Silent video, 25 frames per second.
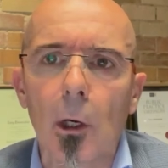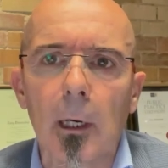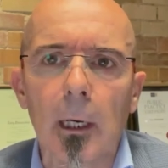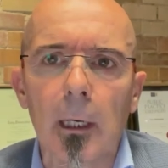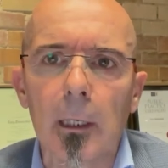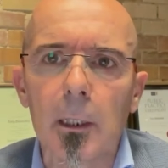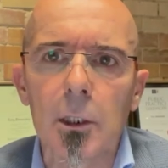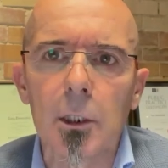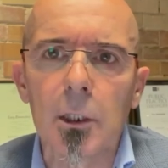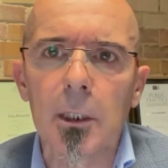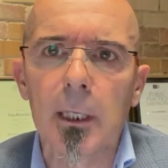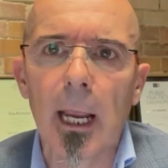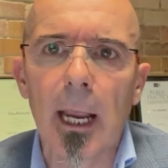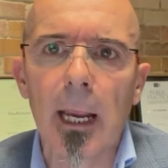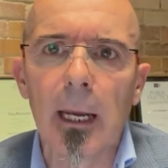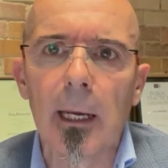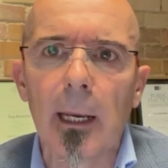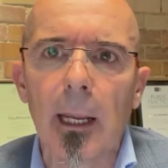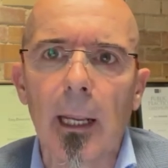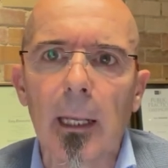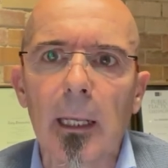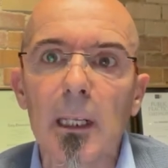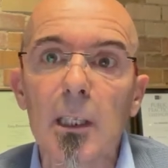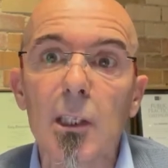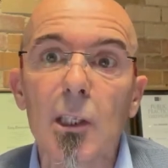
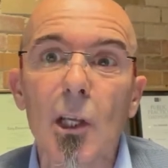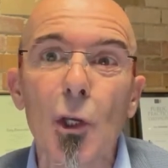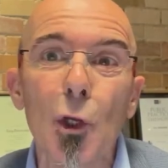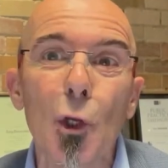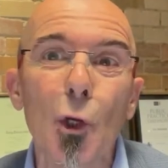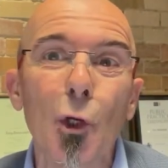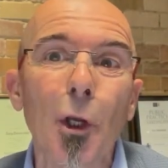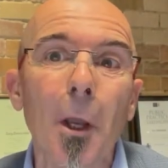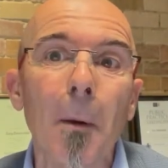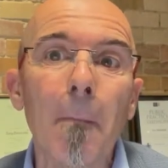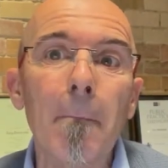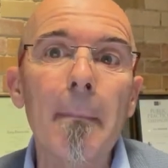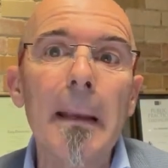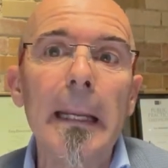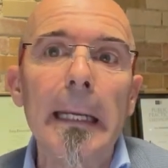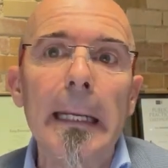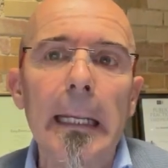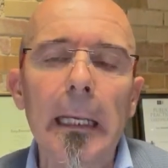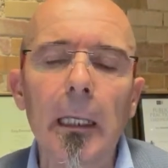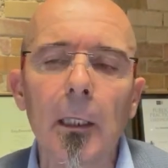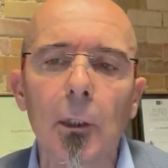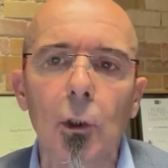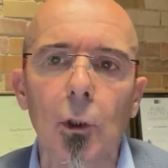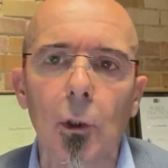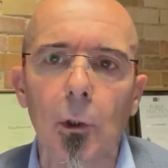understanding, and so you're
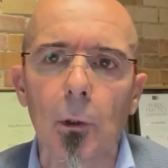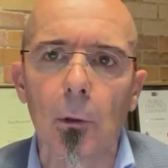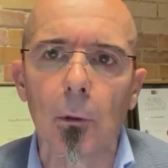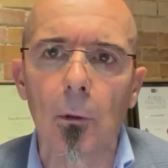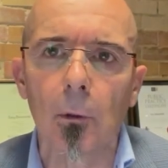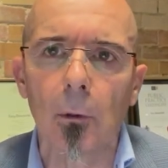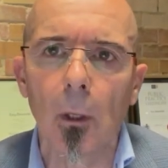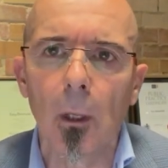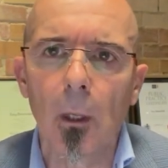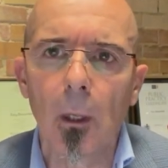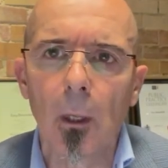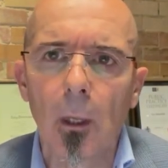committing to